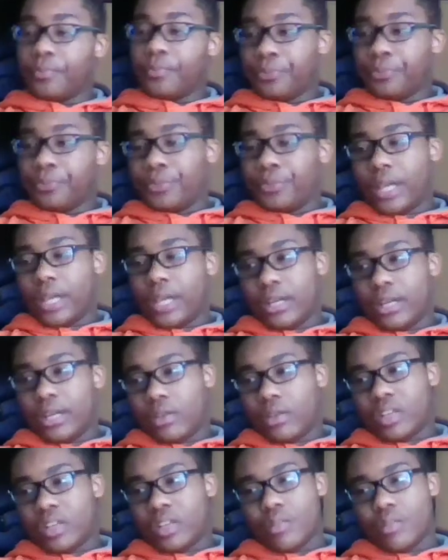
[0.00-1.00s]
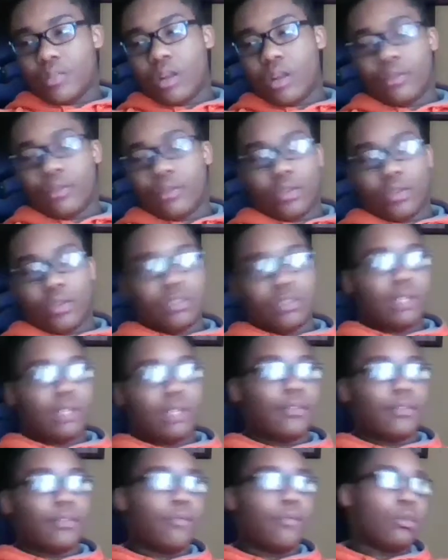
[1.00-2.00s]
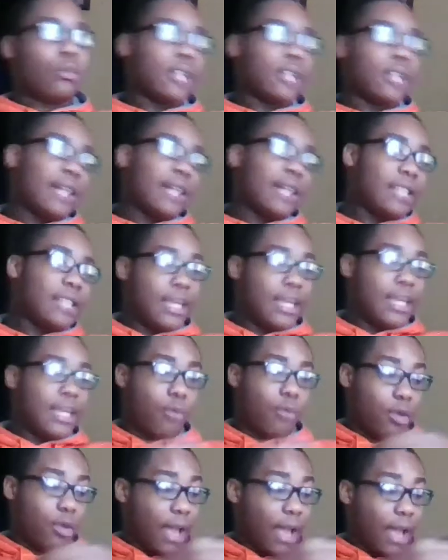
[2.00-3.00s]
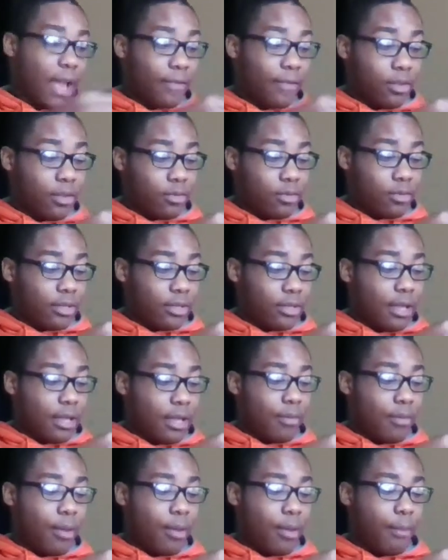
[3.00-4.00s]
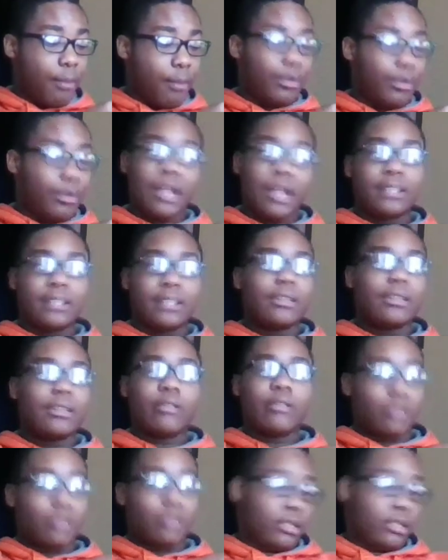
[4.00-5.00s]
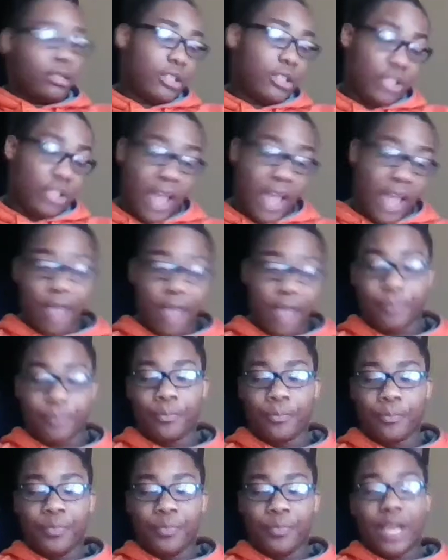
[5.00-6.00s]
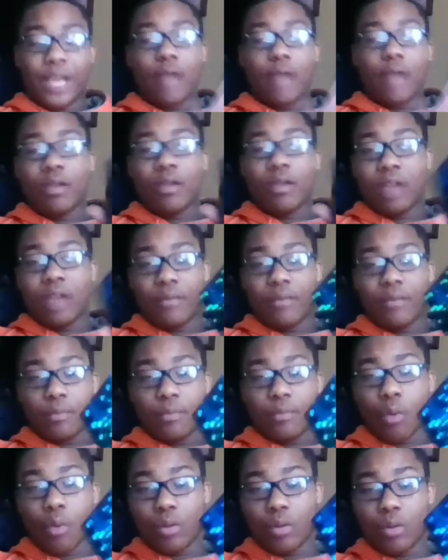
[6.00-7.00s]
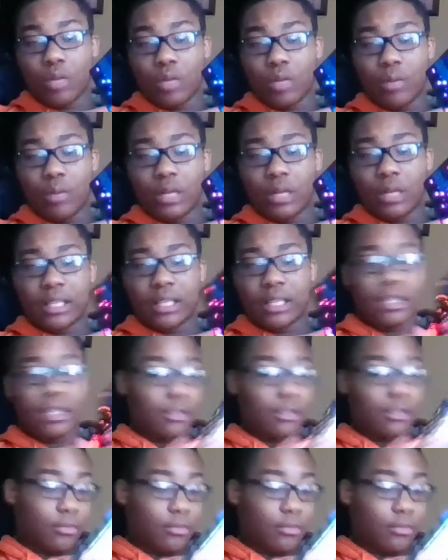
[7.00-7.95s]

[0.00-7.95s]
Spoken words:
Now, I know there are smaller versions of a full-size keyboard. I've used them, but I still just can't. I'd rather have a portable keyboard like this.